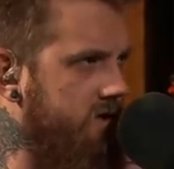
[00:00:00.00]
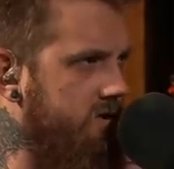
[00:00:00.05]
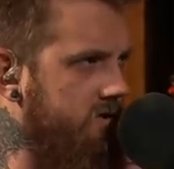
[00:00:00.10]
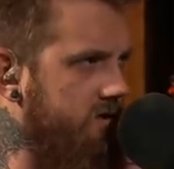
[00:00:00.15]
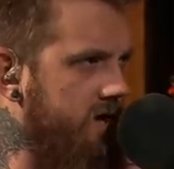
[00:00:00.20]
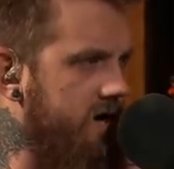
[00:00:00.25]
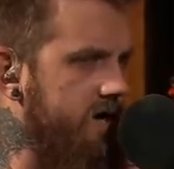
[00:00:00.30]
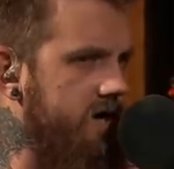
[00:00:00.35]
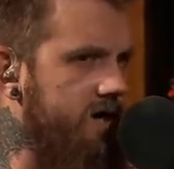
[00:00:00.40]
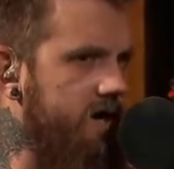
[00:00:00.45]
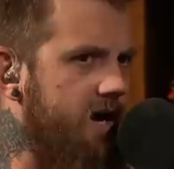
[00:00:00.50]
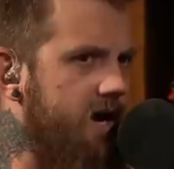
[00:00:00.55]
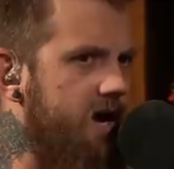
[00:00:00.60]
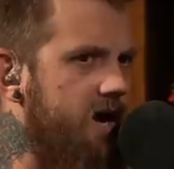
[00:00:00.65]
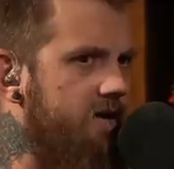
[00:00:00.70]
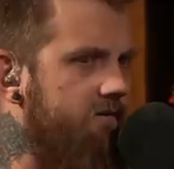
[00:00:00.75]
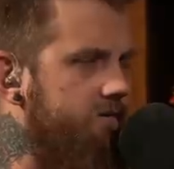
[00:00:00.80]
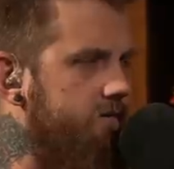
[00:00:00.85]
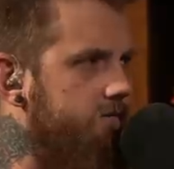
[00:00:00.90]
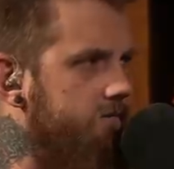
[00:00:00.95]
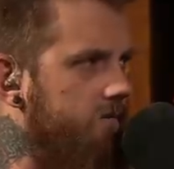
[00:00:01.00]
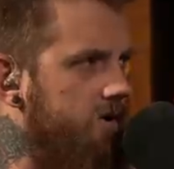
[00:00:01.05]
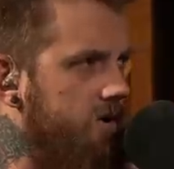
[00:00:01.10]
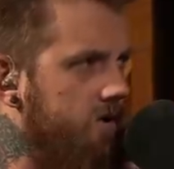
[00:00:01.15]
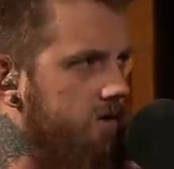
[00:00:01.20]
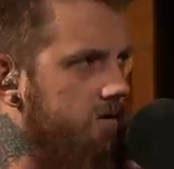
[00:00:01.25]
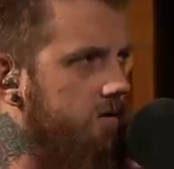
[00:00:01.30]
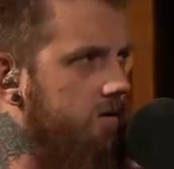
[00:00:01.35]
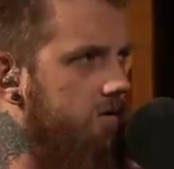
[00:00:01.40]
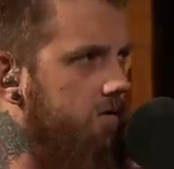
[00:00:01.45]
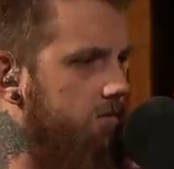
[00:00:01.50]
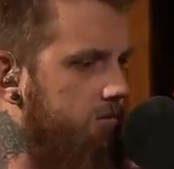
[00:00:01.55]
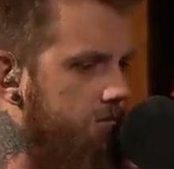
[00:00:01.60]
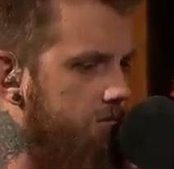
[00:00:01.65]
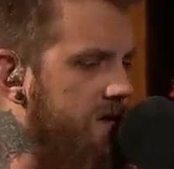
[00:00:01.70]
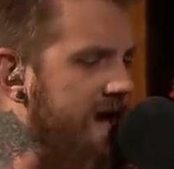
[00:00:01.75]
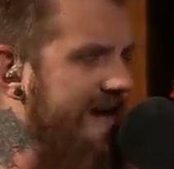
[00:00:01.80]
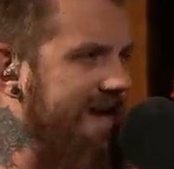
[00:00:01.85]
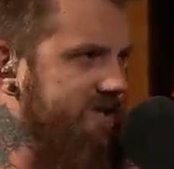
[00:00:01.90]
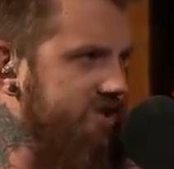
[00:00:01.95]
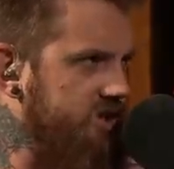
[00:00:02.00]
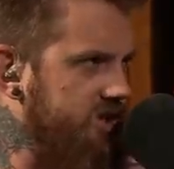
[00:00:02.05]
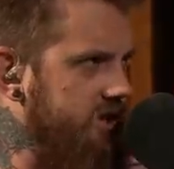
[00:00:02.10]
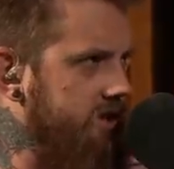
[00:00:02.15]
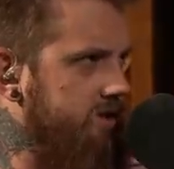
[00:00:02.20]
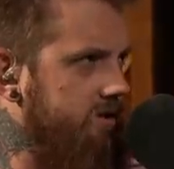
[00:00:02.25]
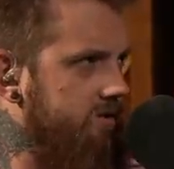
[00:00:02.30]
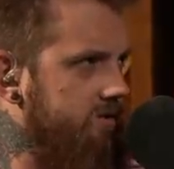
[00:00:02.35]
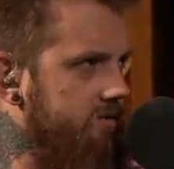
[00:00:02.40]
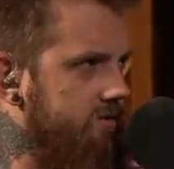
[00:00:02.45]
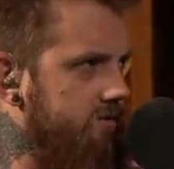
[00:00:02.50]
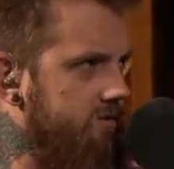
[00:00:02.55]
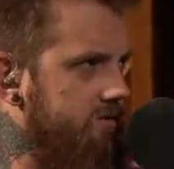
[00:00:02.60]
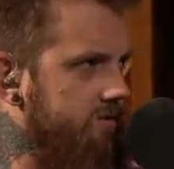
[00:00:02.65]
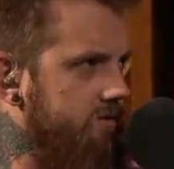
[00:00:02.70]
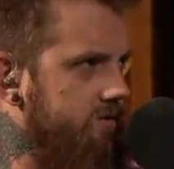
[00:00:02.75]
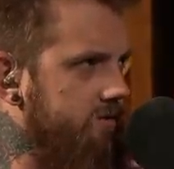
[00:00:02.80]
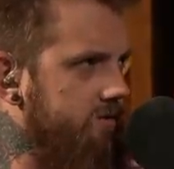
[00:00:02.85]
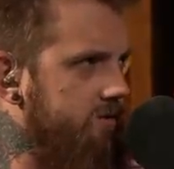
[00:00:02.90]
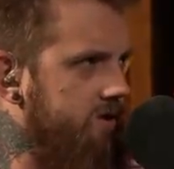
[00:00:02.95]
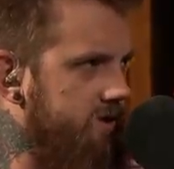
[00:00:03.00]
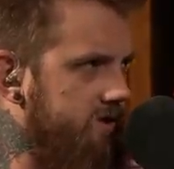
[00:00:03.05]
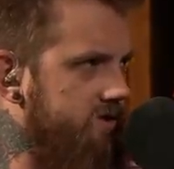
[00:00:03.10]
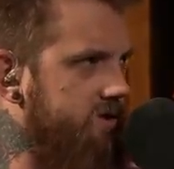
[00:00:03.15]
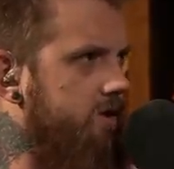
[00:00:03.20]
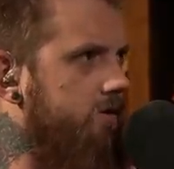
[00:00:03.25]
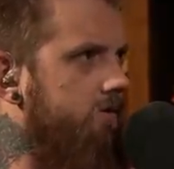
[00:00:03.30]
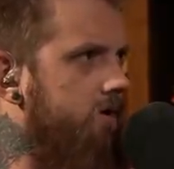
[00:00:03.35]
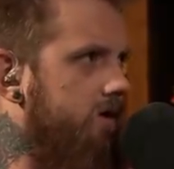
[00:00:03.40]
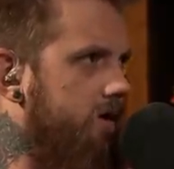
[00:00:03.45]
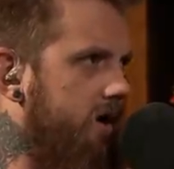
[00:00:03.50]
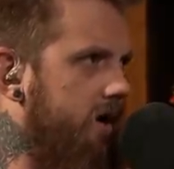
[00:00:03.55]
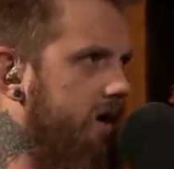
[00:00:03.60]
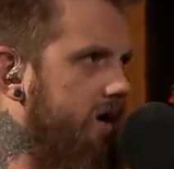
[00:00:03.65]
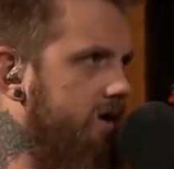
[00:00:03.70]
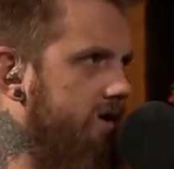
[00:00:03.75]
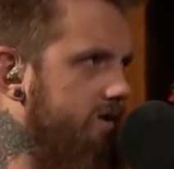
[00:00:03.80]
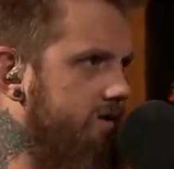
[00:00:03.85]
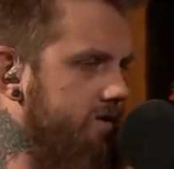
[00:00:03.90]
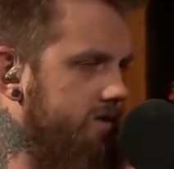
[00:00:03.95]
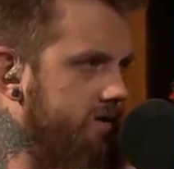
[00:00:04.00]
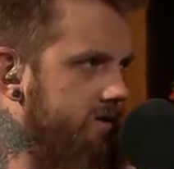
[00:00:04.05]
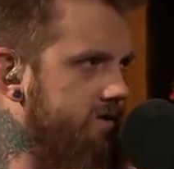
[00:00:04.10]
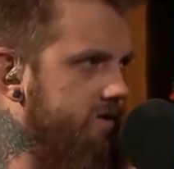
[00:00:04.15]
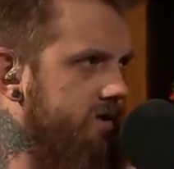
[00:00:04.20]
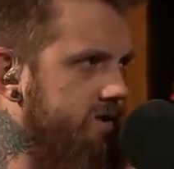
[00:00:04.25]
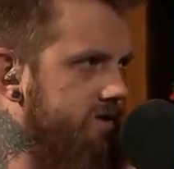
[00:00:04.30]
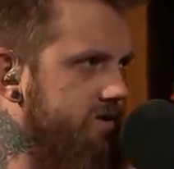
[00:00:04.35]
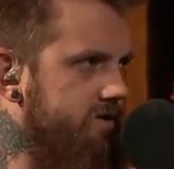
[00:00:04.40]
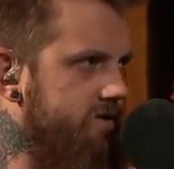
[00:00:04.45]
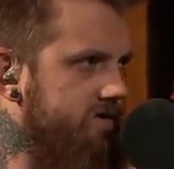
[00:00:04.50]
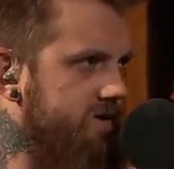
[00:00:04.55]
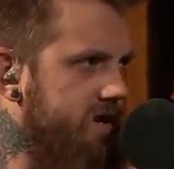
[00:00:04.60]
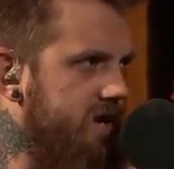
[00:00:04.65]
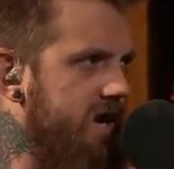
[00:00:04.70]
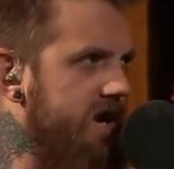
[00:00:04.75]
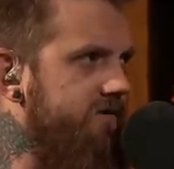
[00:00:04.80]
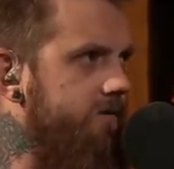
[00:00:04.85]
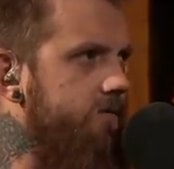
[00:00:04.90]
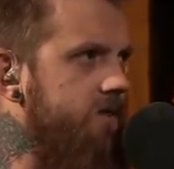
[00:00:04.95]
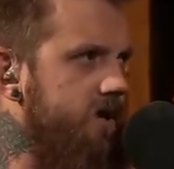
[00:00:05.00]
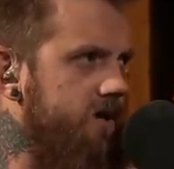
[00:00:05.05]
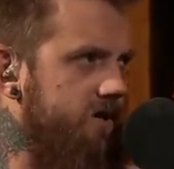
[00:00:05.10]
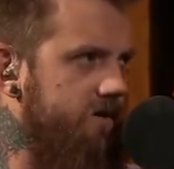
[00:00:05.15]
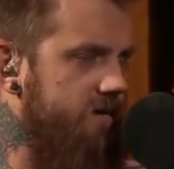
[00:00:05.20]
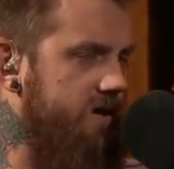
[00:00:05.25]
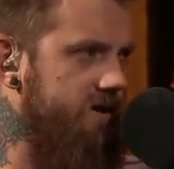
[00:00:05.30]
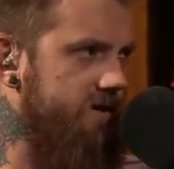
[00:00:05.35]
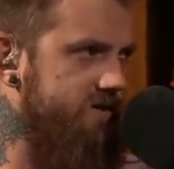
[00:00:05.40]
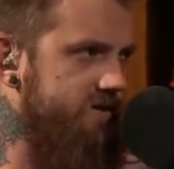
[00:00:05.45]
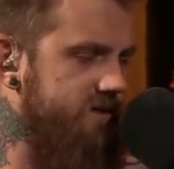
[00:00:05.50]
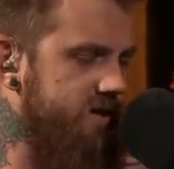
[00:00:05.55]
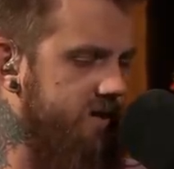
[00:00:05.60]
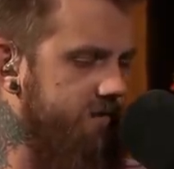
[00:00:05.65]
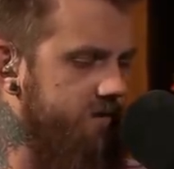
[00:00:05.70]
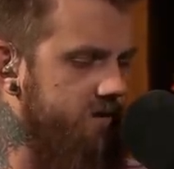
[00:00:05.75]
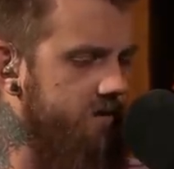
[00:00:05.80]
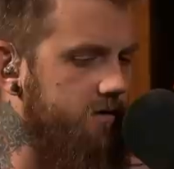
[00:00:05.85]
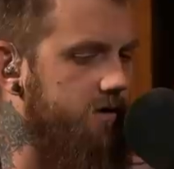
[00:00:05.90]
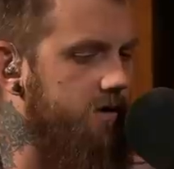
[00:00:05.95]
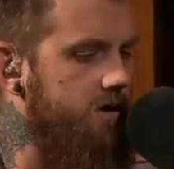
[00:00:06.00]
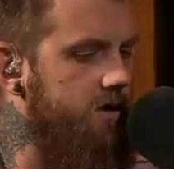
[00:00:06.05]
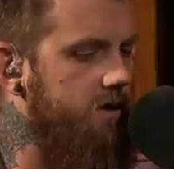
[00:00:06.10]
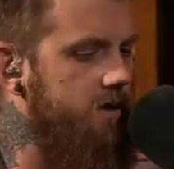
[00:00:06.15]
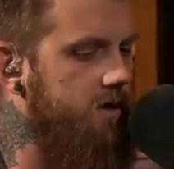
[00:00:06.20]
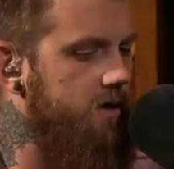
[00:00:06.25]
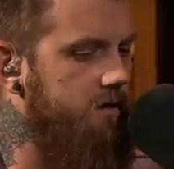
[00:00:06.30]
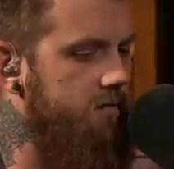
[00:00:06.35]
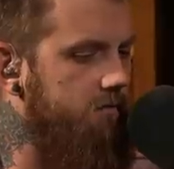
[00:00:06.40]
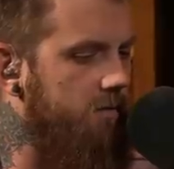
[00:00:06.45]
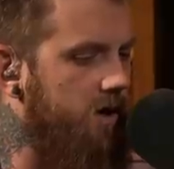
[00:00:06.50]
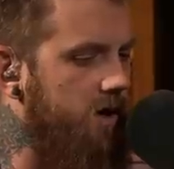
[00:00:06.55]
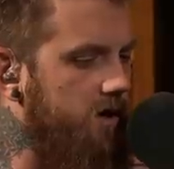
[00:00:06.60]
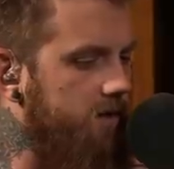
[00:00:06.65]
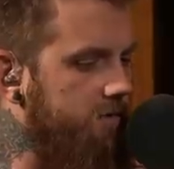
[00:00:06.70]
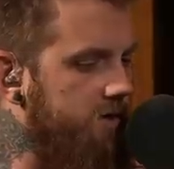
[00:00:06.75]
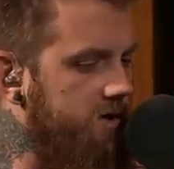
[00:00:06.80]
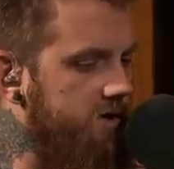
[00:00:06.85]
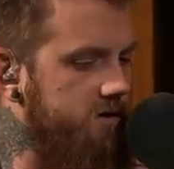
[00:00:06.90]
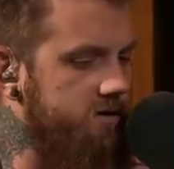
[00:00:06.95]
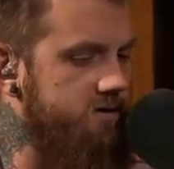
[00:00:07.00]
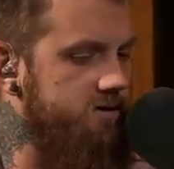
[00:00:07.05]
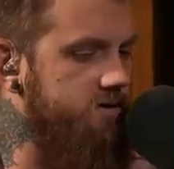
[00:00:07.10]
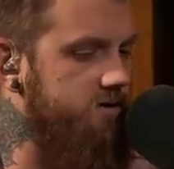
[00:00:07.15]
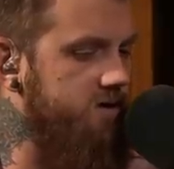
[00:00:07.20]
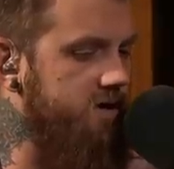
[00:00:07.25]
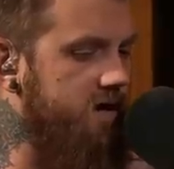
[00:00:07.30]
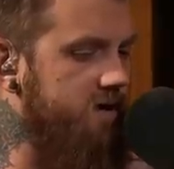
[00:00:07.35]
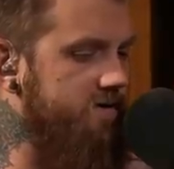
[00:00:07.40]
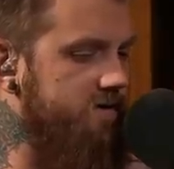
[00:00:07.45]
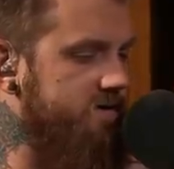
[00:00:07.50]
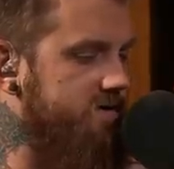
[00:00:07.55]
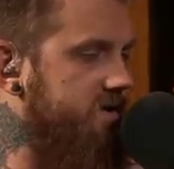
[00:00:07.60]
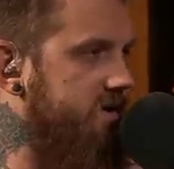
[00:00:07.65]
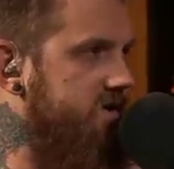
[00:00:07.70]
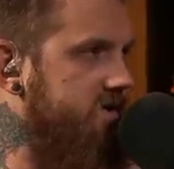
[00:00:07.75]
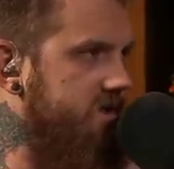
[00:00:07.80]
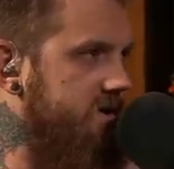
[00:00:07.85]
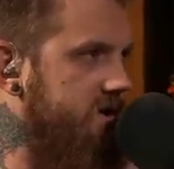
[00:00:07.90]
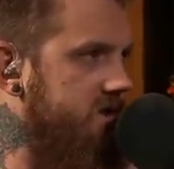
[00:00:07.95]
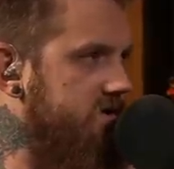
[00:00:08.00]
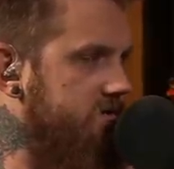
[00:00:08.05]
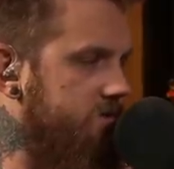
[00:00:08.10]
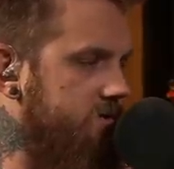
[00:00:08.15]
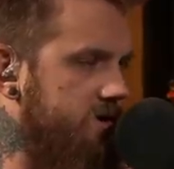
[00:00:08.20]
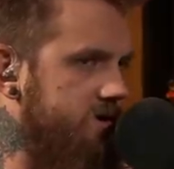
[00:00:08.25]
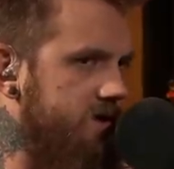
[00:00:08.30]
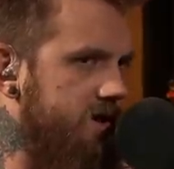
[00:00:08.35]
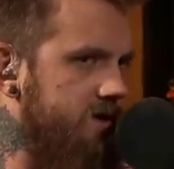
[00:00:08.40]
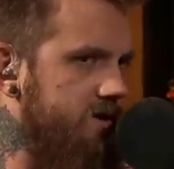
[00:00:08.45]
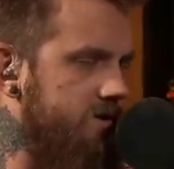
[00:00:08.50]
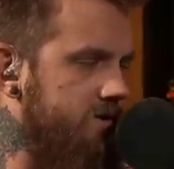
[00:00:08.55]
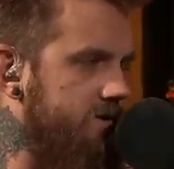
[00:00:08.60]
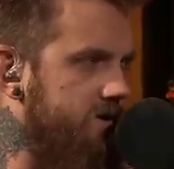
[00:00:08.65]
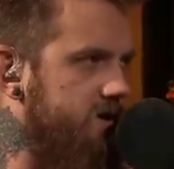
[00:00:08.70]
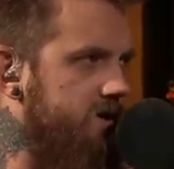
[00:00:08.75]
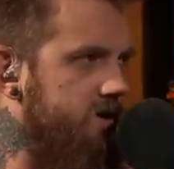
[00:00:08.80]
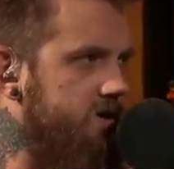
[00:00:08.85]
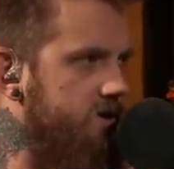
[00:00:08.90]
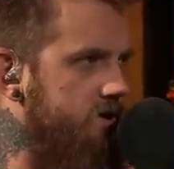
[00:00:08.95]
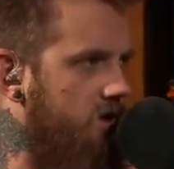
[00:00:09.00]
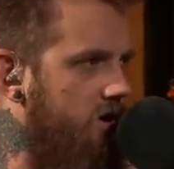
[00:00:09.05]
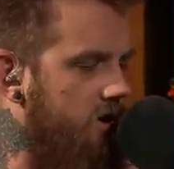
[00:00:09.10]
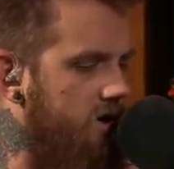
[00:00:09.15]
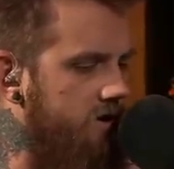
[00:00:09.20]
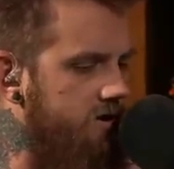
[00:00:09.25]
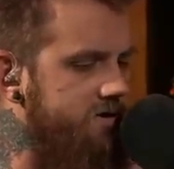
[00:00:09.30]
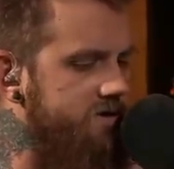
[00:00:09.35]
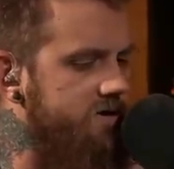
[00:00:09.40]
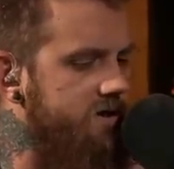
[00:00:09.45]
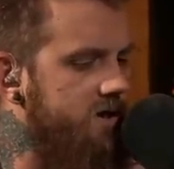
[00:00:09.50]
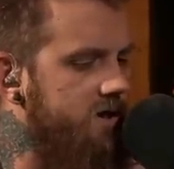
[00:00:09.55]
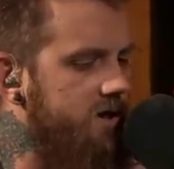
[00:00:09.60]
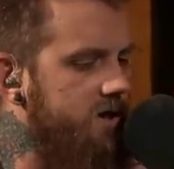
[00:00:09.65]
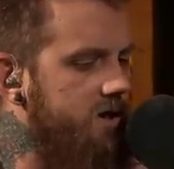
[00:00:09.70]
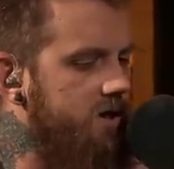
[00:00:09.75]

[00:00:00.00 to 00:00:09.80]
Hilton. I, and I have him matching his career high in, in touchdowns. I have him hitting that seven mark, but two thousand sixteen is when he led the league in yards.